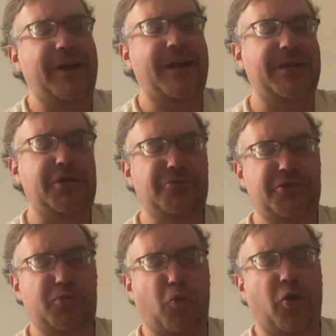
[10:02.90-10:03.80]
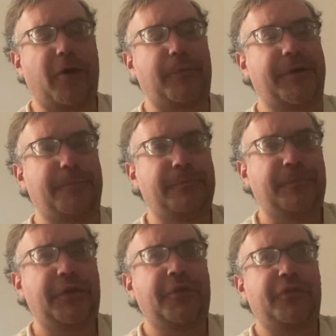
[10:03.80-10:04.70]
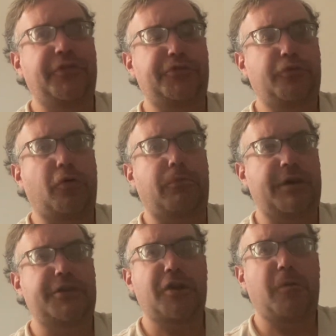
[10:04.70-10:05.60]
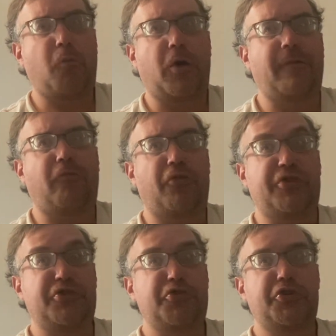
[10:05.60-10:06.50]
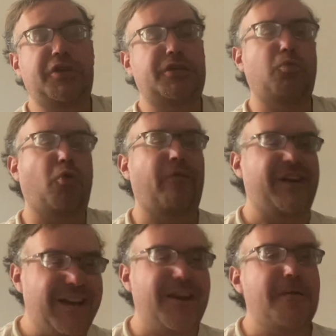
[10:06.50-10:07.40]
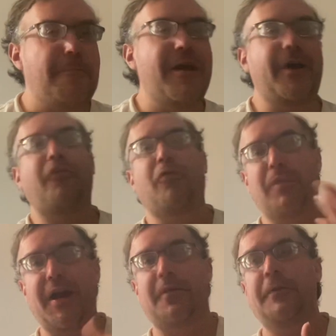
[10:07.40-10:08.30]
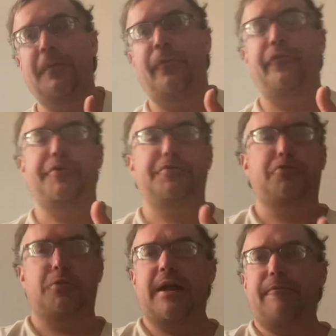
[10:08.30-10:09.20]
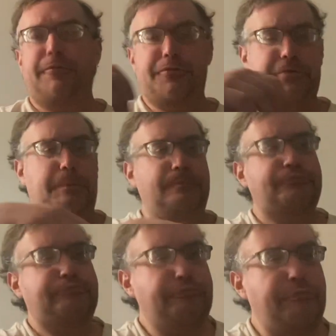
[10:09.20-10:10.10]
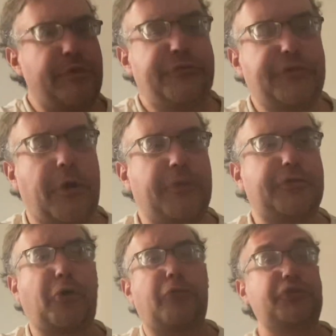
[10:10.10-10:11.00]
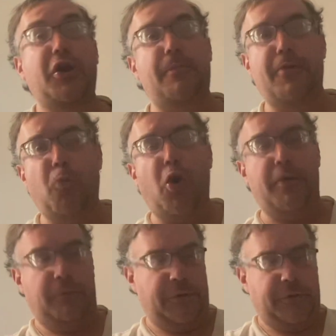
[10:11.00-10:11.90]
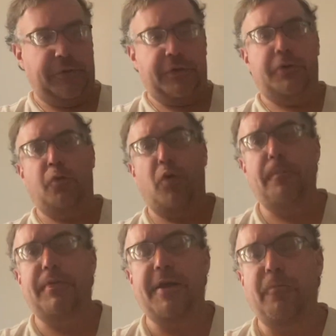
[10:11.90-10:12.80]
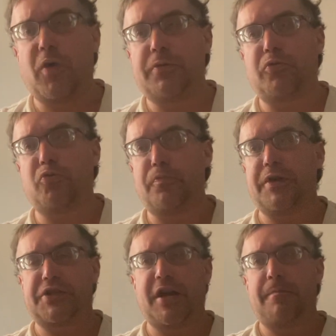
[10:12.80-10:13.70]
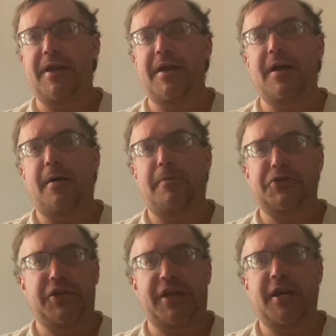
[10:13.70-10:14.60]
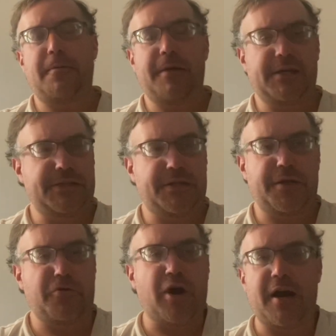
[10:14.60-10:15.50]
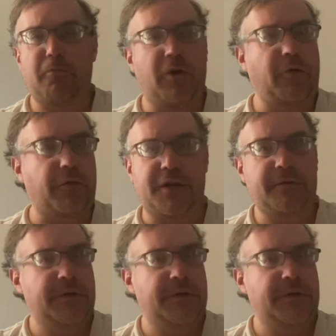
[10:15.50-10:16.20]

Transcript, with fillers: I hate to use this word, but this corporation I'm working for, this union, is more of a guinea pig for my future endeavors. So there's always going to be one, one peep, one group that's going to be a bunch of guinea pigs, and they're not really,